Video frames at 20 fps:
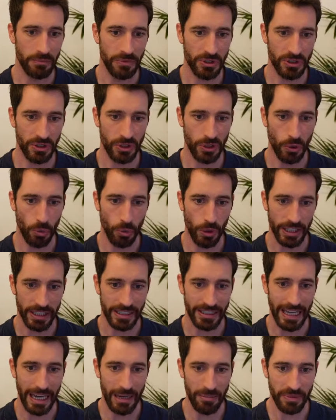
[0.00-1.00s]
So what
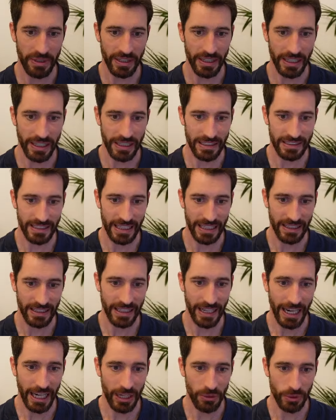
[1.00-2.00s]
is happening is
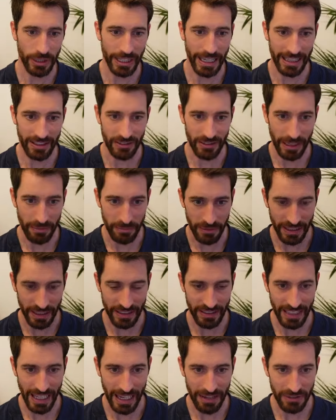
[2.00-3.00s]
that the air would get trapped in
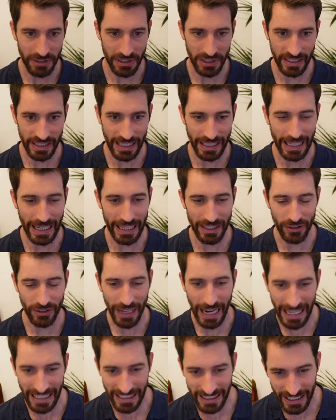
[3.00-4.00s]
this cavity, then had
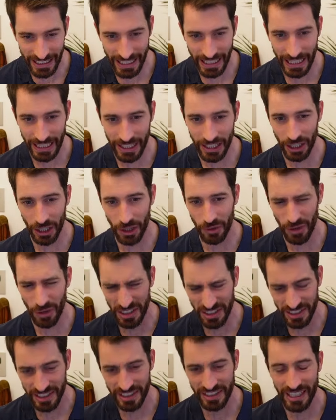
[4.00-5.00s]
to exit again
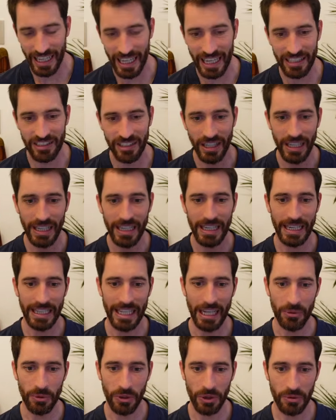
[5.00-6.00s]
across this edge,
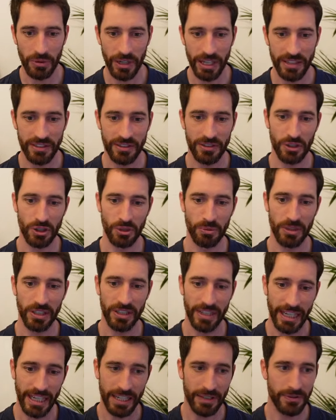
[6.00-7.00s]
and that would create
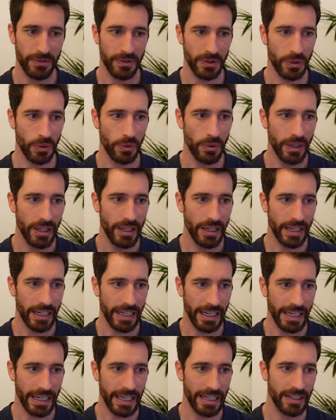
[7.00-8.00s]
turbulent airflow
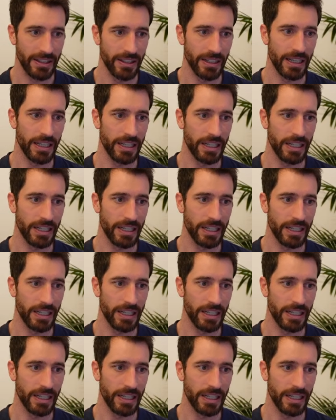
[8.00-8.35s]
and again